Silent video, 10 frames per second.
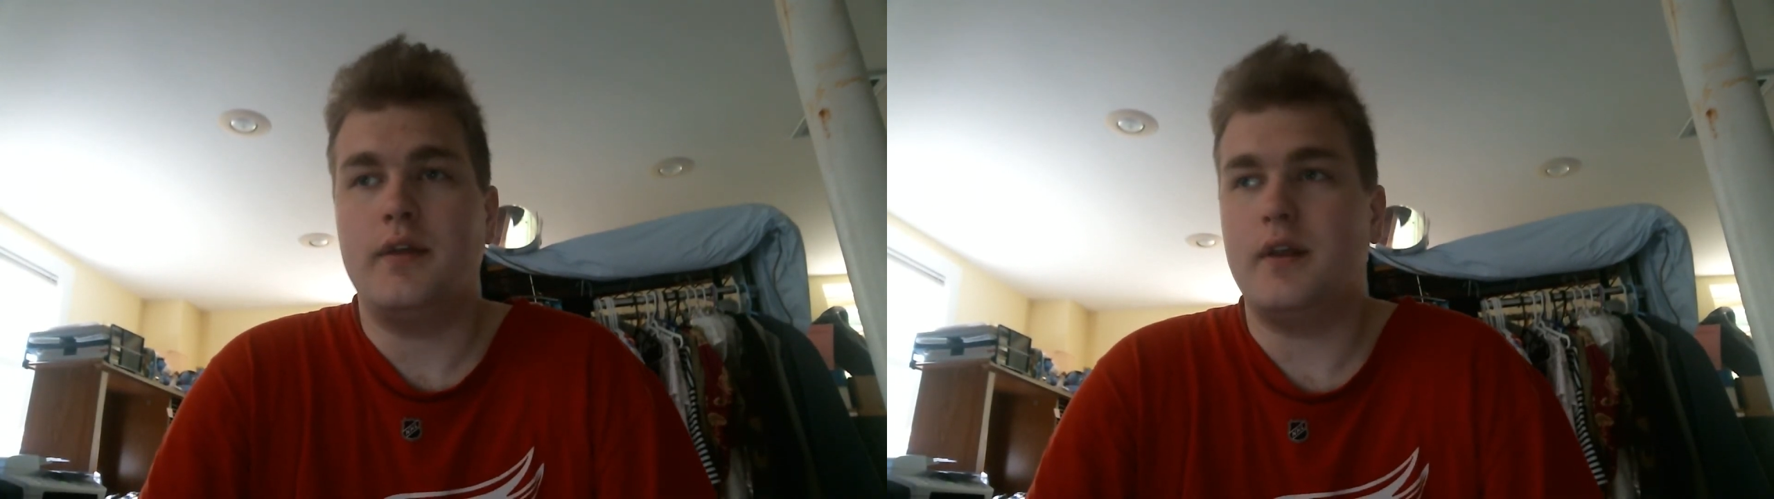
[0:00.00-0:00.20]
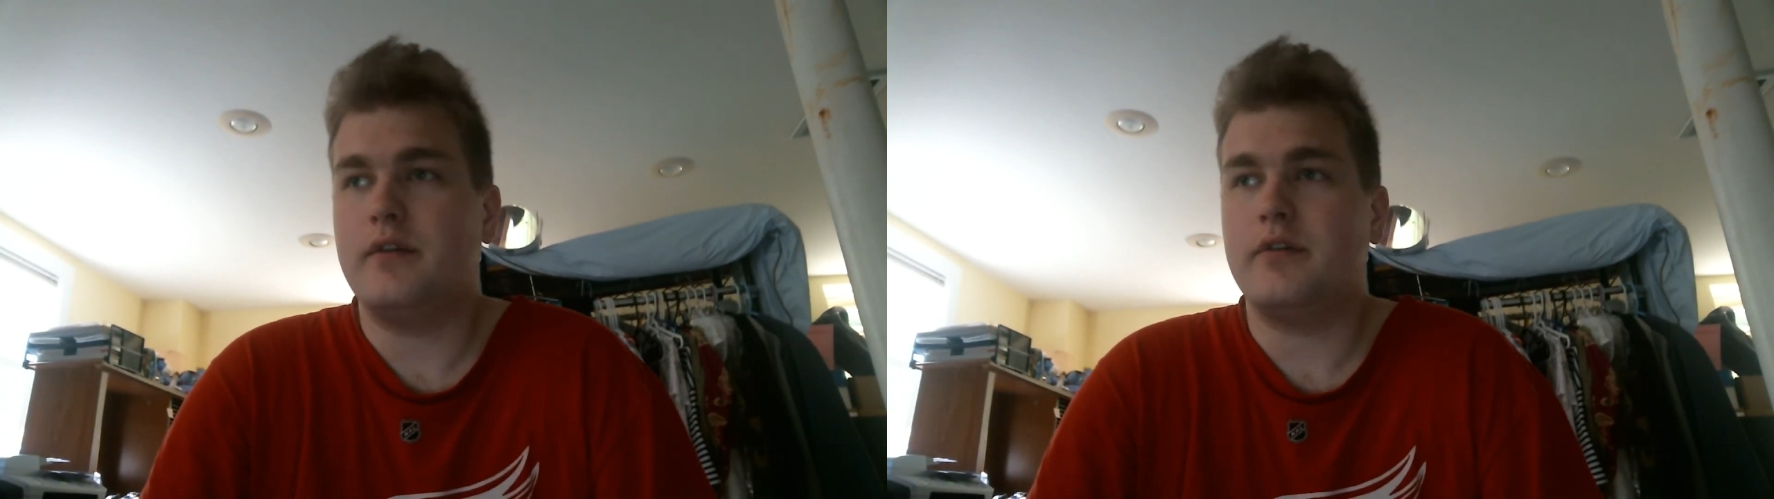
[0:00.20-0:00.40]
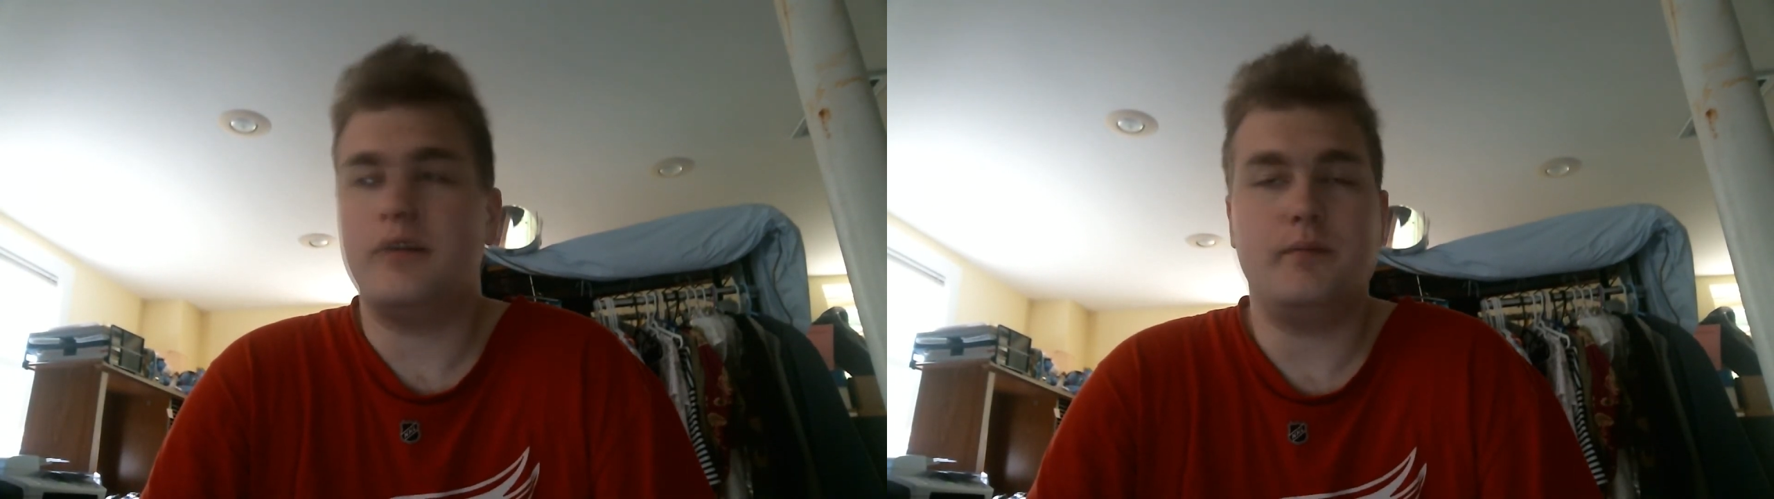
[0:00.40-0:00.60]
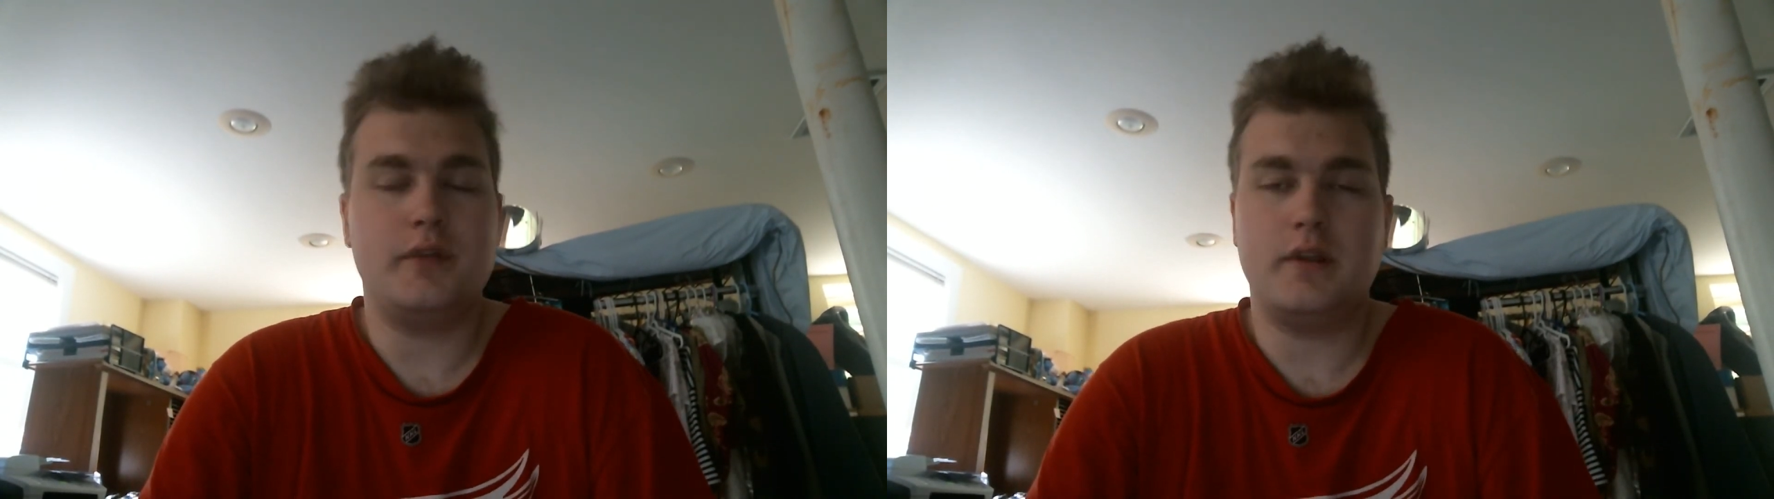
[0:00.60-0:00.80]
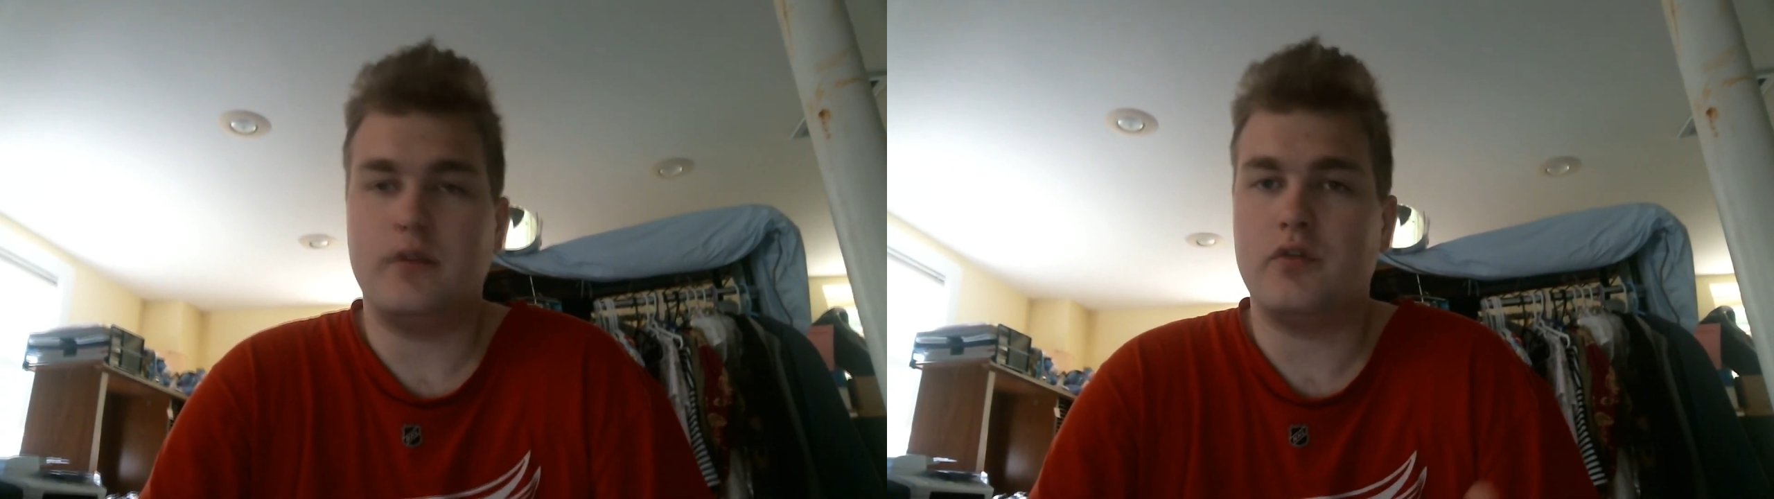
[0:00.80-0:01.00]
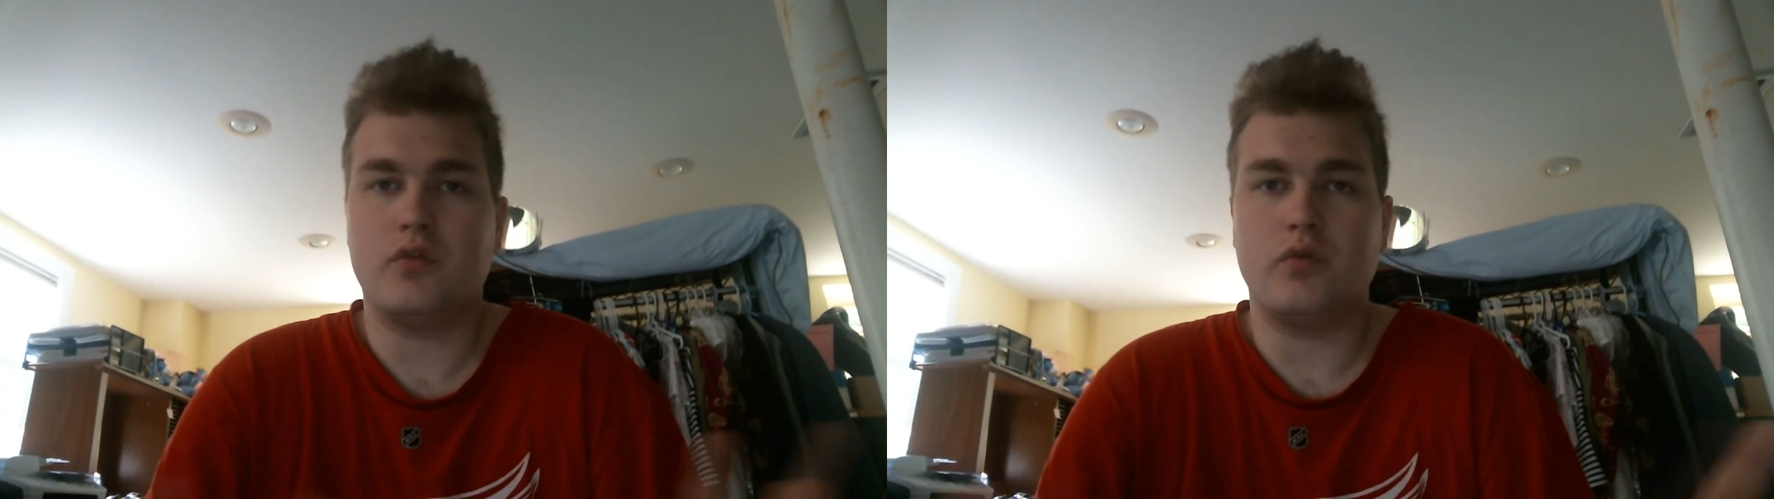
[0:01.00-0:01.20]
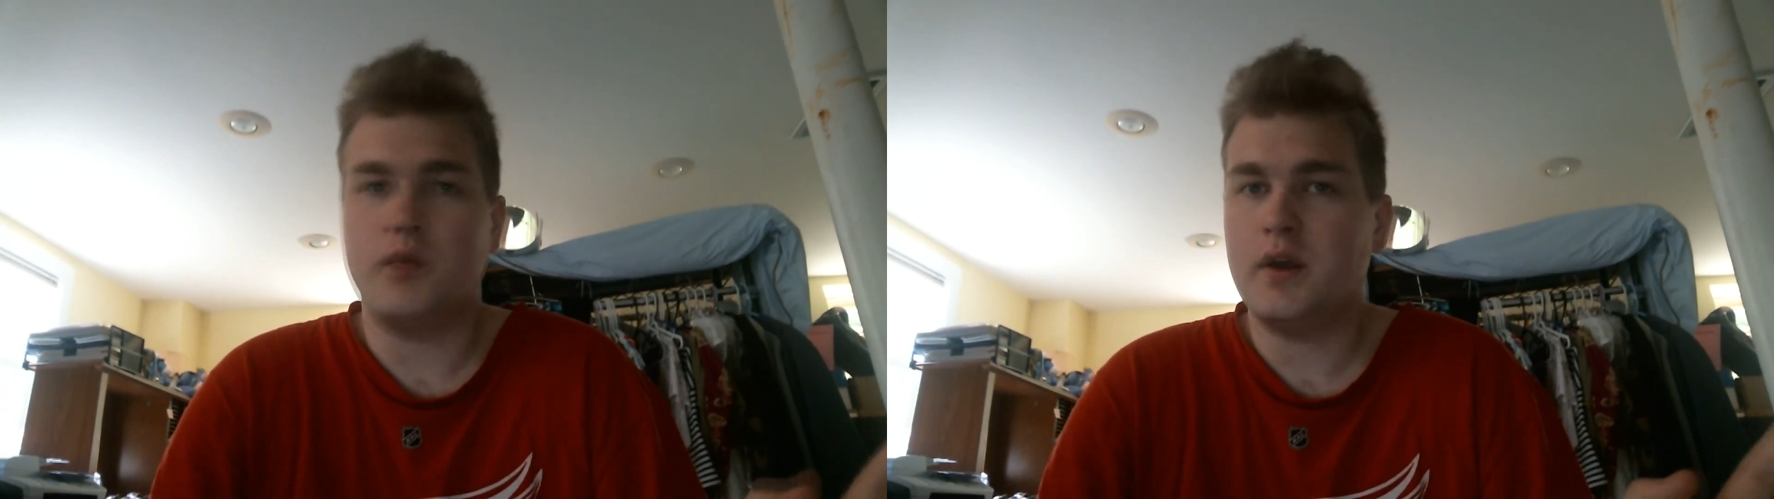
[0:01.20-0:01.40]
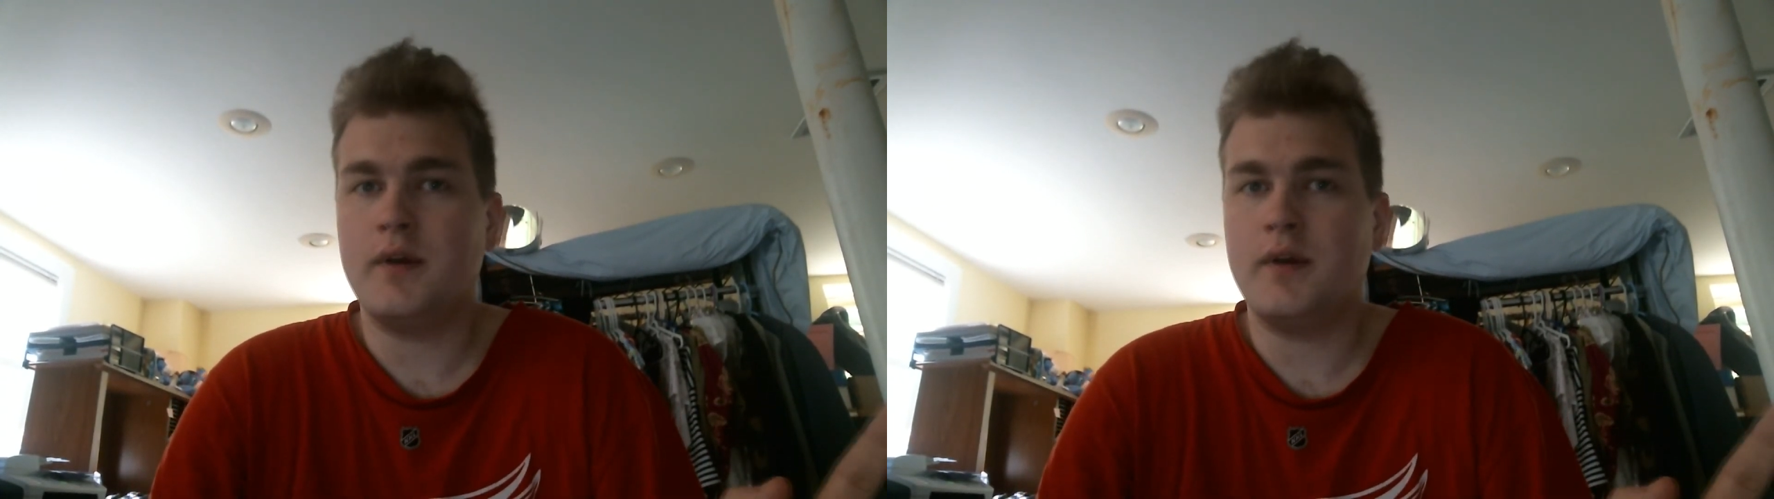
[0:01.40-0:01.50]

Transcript: than just simply swing